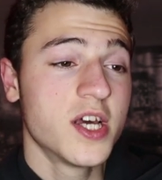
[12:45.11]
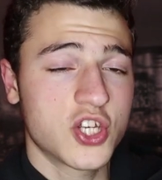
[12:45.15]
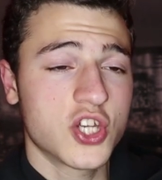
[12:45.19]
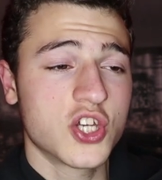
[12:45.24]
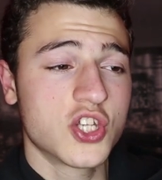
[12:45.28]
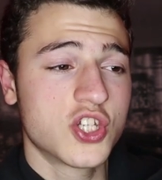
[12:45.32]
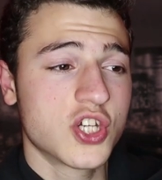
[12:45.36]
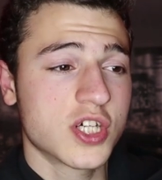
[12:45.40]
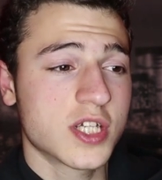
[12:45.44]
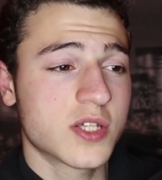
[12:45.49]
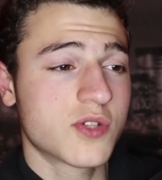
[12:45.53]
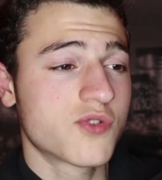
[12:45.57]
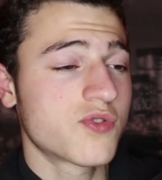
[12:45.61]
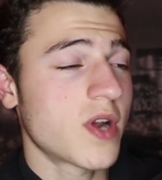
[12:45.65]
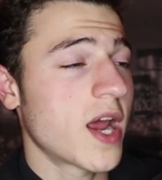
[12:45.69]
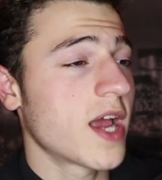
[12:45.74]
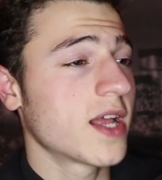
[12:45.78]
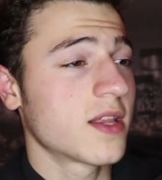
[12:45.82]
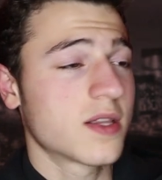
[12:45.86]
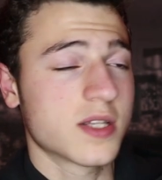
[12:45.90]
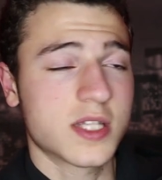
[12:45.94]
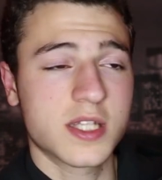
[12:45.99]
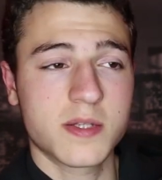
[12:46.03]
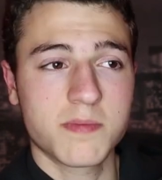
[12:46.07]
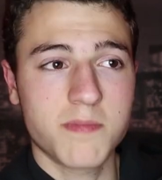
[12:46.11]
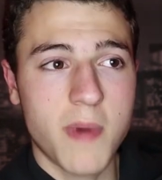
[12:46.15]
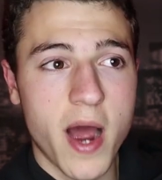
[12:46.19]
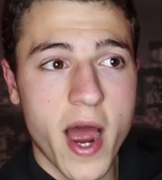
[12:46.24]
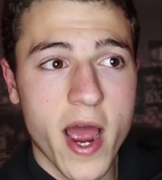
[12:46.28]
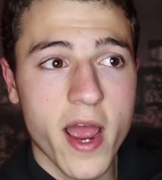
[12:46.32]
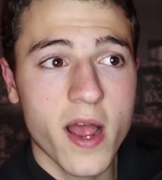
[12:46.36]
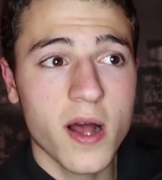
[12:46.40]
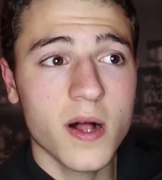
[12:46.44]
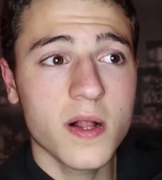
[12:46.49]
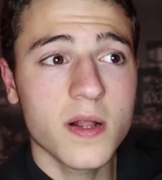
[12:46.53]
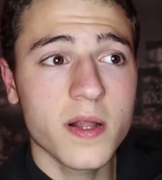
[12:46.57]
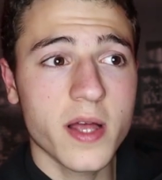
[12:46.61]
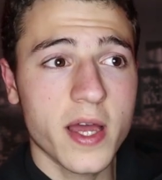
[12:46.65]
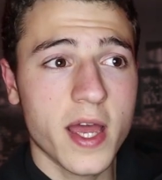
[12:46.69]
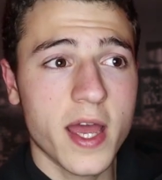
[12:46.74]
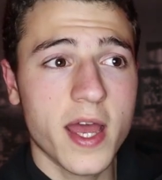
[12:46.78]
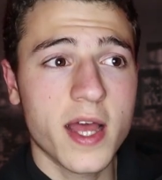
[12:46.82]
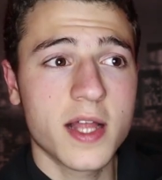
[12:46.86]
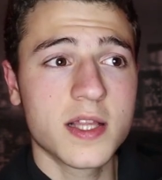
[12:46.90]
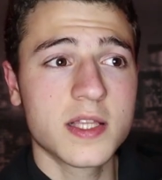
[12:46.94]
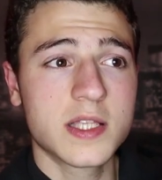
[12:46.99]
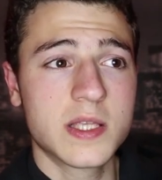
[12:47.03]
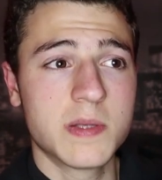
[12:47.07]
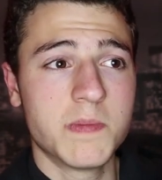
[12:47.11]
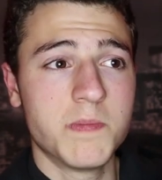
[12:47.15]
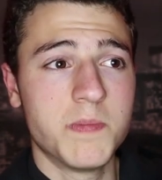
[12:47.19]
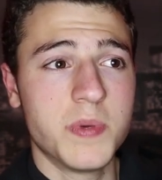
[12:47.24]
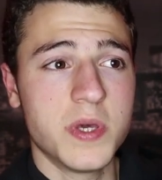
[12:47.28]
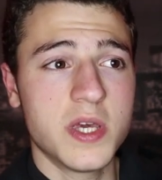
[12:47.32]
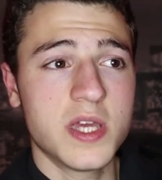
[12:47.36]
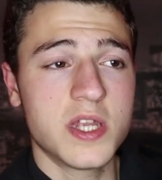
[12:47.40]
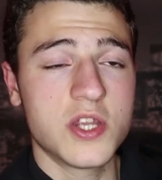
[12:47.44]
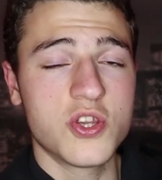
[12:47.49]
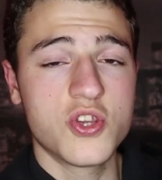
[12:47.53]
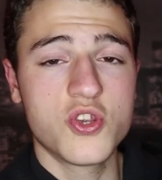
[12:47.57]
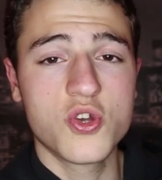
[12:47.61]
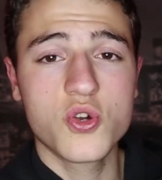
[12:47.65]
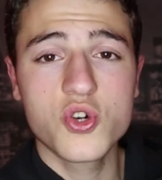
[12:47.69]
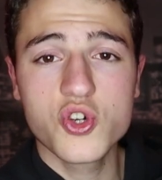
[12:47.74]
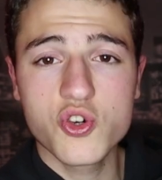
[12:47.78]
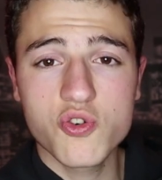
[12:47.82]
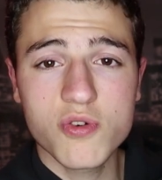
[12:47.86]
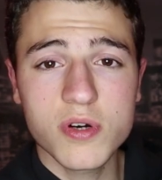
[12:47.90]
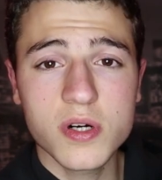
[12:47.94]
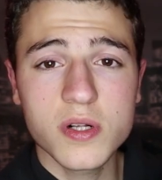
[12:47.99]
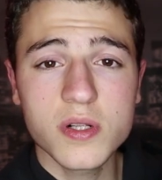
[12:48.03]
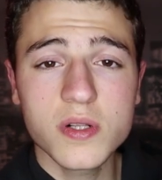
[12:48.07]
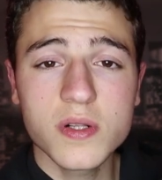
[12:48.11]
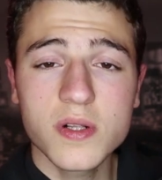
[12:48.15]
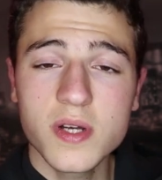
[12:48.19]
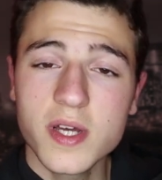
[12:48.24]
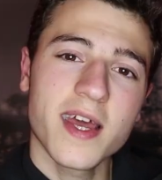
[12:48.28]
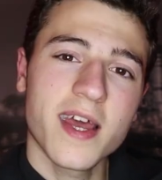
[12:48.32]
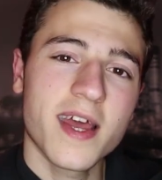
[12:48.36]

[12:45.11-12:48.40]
she's just trying to smile and be neutral,